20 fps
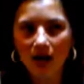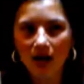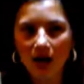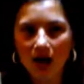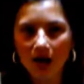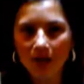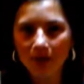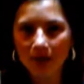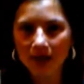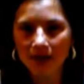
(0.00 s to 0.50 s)

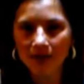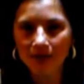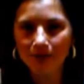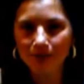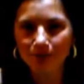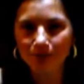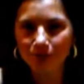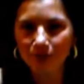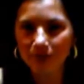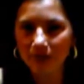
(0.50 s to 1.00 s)
I mean,
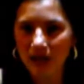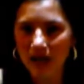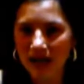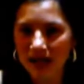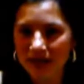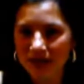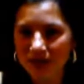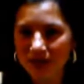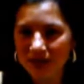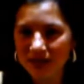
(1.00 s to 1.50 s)
I
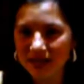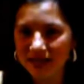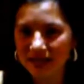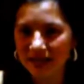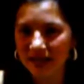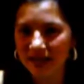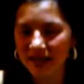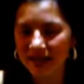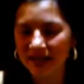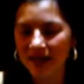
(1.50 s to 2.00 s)
seriously
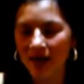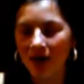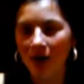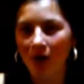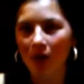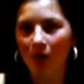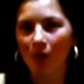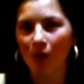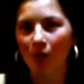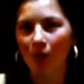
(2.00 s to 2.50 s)
laid there
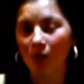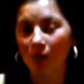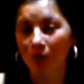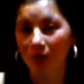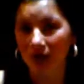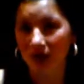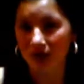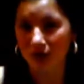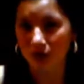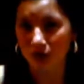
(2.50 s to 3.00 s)

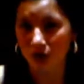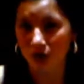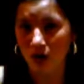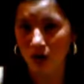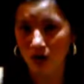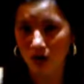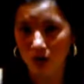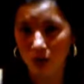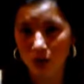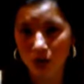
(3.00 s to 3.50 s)
way too
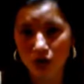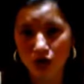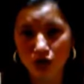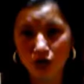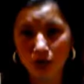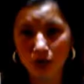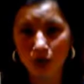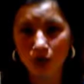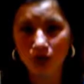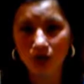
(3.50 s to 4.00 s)
long. We should have
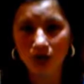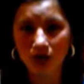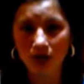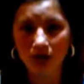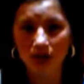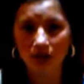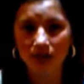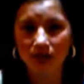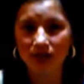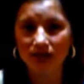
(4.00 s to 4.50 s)
moved the
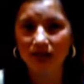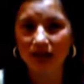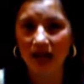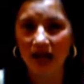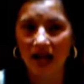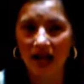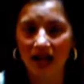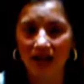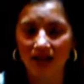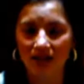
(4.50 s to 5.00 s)
curtains
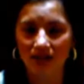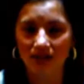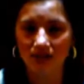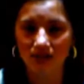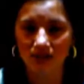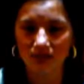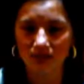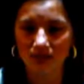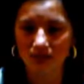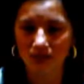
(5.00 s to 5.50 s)
and
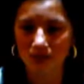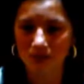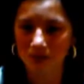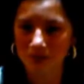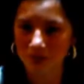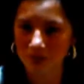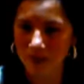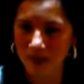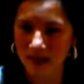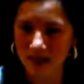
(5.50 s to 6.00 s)

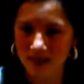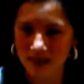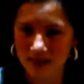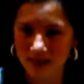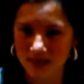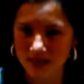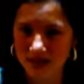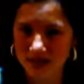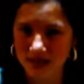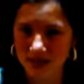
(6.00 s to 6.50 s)
been out
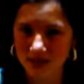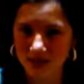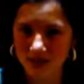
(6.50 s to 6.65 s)
of the scene.